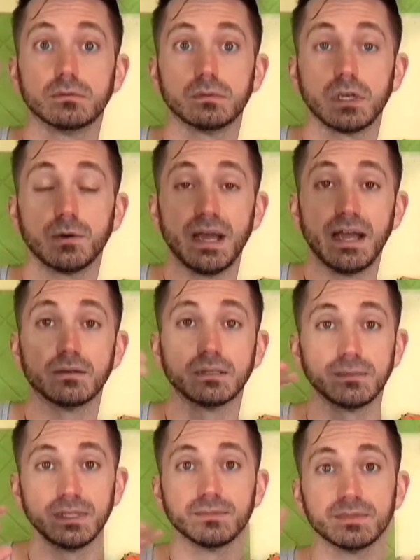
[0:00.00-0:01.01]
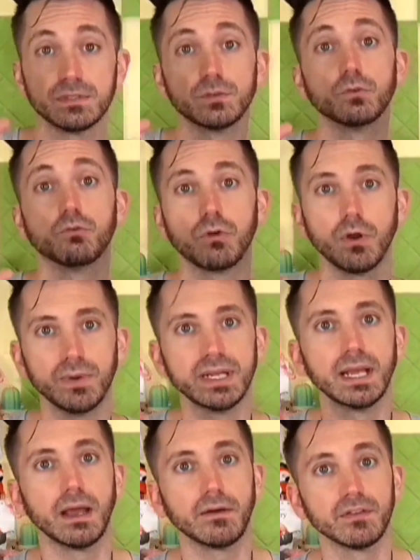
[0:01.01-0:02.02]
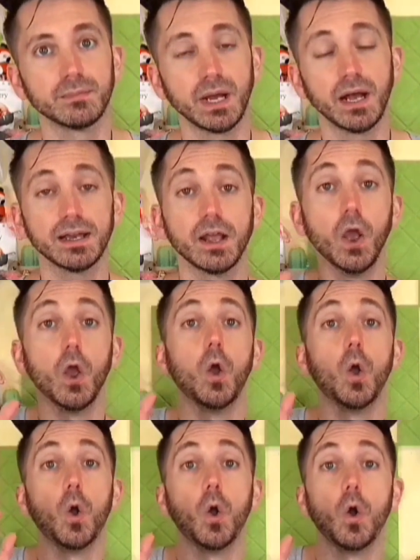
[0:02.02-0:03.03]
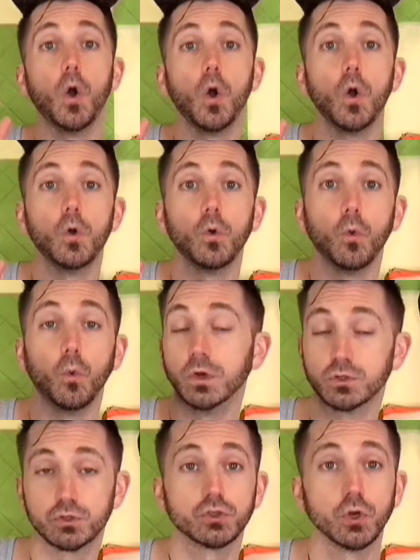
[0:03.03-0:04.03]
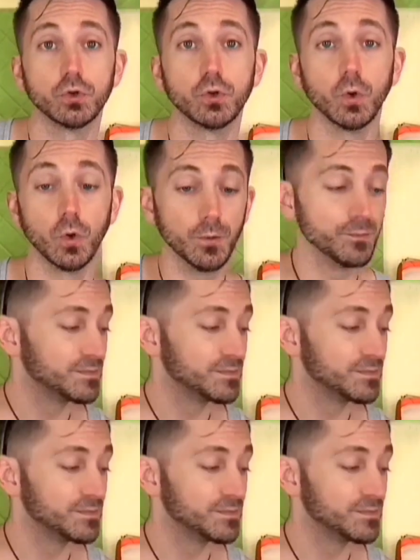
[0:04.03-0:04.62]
come out, it was growing out of the pot, was so cool.